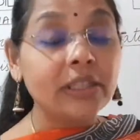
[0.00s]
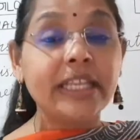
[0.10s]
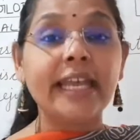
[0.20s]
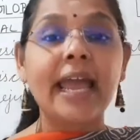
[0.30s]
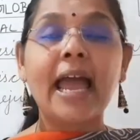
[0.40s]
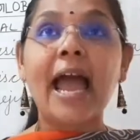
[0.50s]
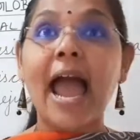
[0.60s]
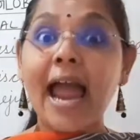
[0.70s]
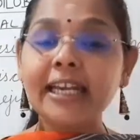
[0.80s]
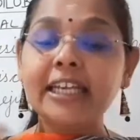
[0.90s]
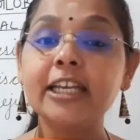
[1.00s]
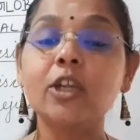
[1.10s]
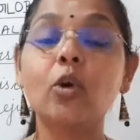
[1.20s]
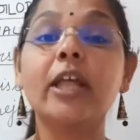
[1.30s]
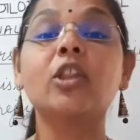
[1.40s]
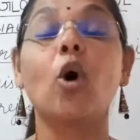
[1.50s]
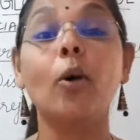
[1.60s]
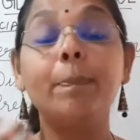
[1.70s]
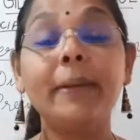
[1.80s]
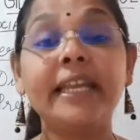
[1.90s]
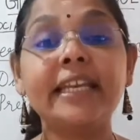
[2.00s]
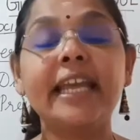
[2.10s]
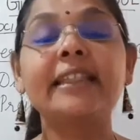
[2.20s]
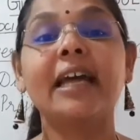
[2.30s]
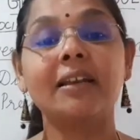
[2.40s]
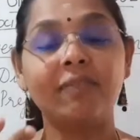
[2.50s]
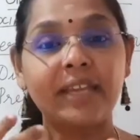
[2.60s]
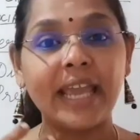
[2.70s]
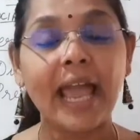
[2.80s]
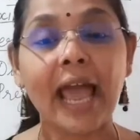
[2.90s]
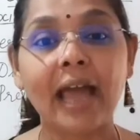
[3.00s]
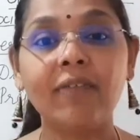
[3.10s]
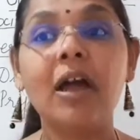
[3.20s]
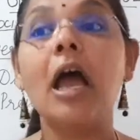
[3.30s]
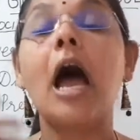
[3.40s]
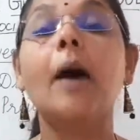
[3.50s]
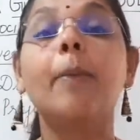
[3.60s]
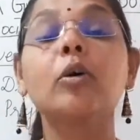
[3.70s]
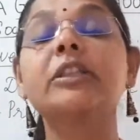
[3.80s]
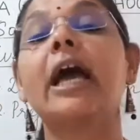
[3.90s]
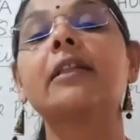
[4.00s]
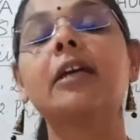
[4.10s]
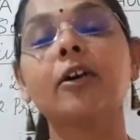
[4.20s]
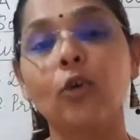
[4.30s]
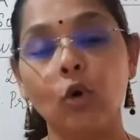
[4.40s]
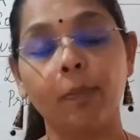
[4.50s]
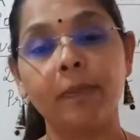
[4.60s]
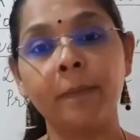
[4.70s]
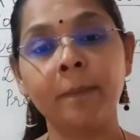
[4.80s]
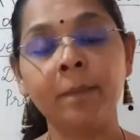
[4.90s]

the attitude and the opinion that we have about the other group.